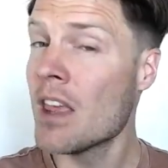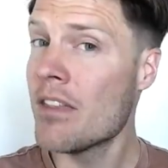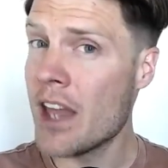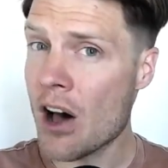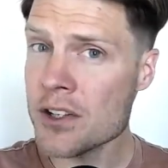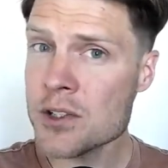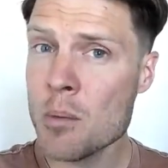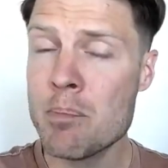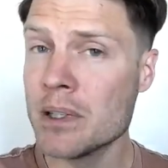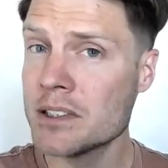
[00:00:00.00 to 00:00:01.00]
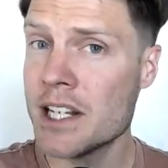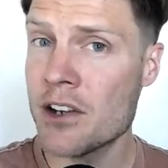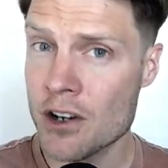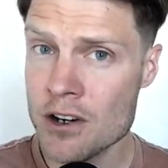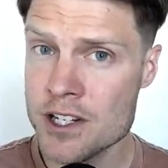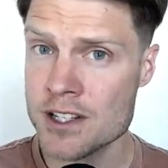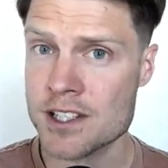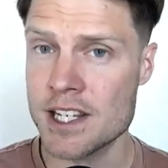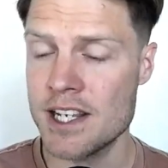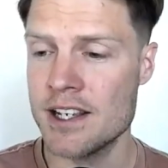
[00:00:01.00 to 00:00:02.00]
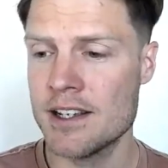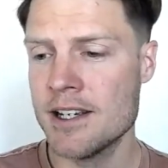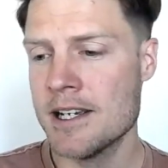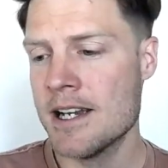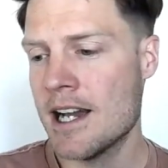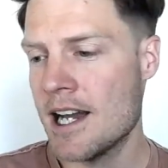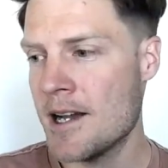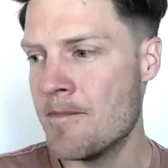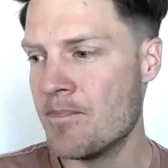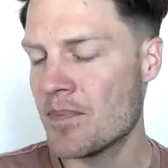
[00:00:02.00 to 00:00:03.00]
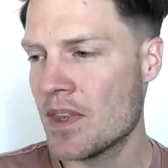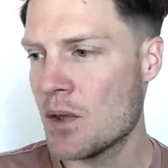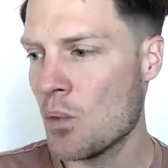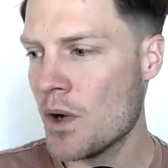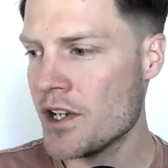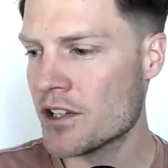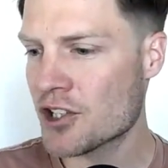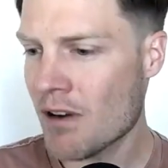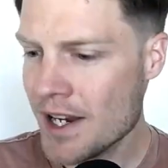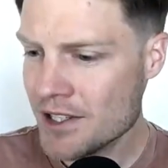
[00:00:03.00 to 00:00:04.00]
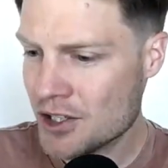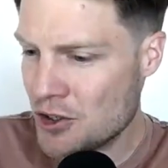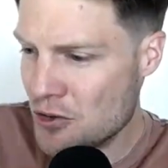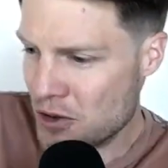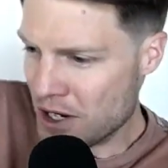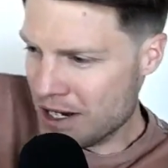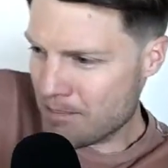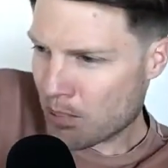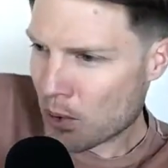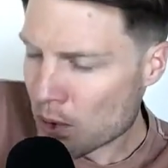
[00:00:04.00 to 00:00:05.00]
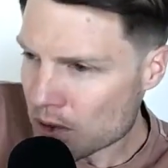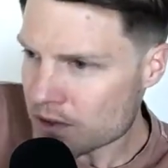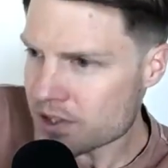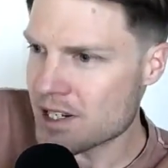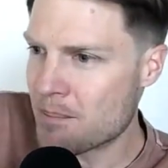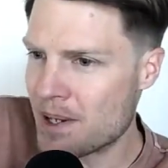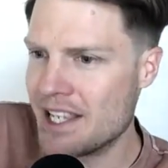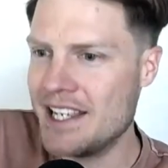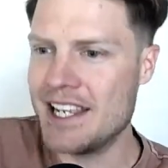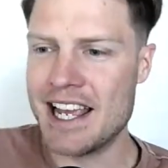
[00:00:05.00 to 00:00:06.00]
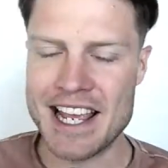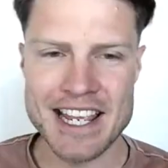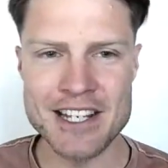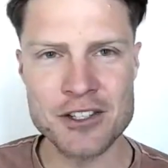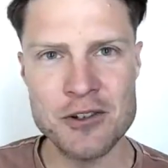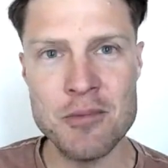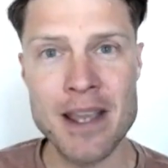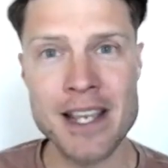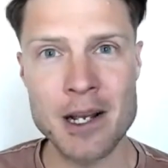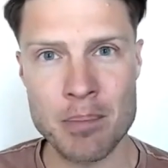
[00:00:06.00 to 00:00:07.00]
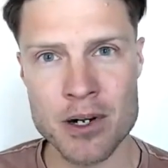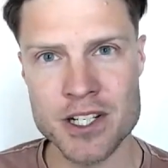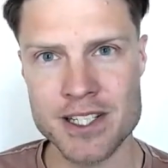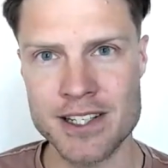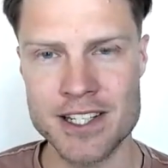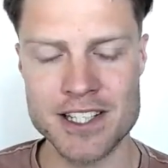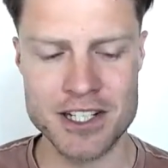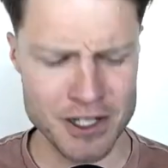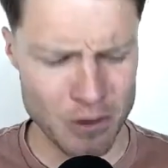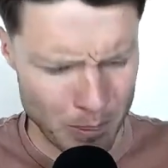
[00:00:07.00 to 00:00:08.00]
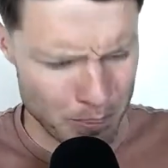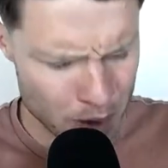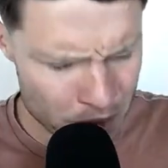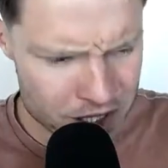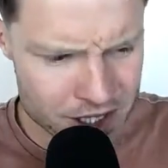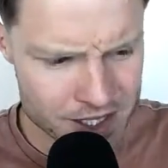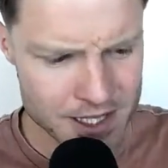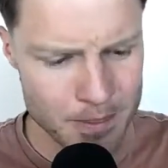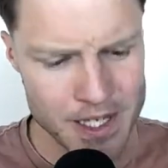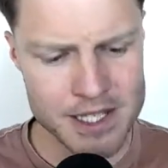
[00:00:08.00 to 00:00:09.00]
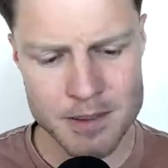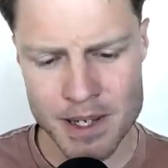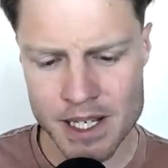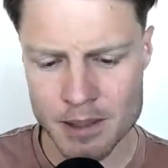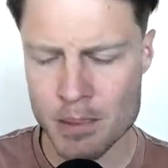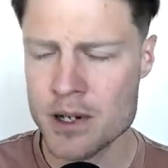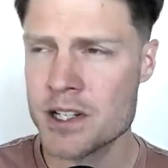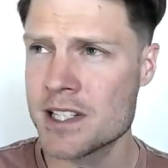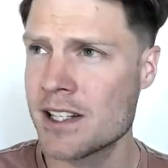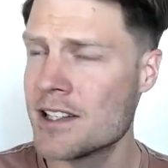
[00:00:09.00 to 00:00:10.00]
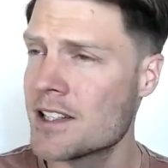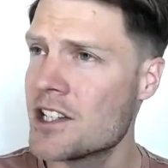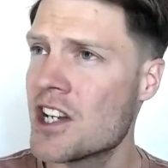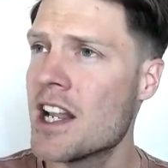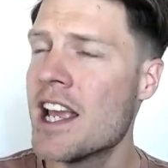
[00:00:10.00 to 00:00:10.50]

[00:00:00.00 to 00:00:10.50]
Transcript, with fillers: They also built in urgency. When you're trying to pull somebody into making a purchasing decision or push somebody into making a purchasing decision,